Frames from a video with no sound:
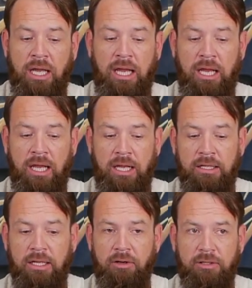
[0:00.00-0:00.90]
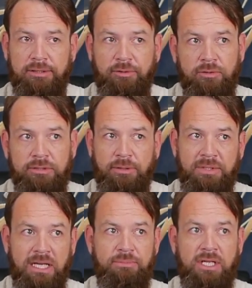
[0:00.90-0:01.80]
And
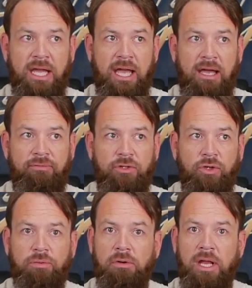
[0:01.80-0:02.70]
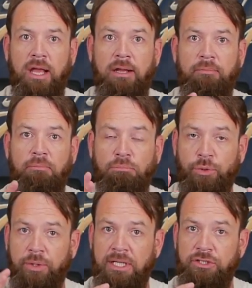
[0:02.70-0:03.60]
sometimes I have to create
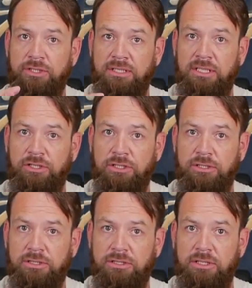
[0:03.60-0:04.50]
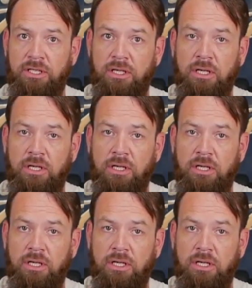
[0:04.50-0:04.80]
bridge stitches.